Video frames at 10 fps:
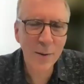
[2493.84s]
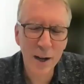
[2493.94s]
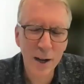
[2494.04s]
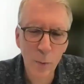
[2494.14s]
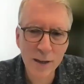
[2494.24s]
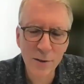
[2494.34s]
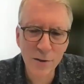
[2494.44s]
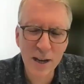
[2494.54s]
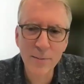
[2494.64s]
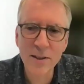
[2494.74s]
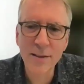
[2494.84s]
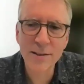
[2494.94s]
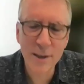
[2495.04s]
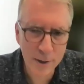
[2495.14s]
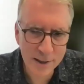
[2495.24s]
uh, had Russell James in
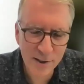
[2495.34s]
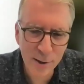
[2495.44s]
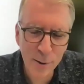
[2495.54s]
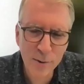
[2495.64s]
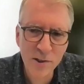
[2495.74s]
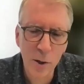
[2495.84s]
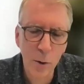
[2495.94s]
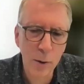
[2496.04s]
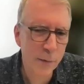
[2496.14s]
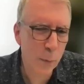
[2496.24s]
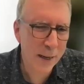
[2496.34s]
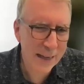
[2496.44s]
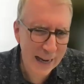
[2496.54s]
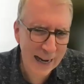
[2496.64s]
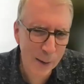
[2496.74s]
this series too. So if we
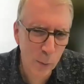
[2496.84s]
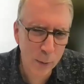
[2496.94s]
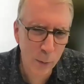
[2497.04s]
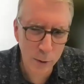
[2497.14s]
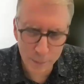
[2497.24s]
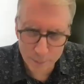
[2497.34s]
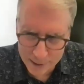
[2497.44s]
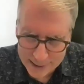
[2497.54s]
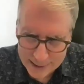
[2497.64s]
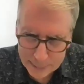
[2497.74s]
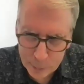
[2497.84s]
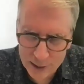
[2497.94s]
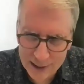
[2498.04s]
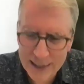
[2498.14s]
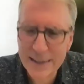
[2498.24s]
can, we will
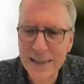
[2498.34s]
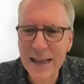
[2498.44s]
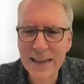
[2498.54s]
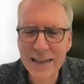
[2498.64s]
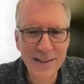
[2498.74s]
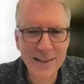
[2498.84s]
put oh, a link. Is that right? Is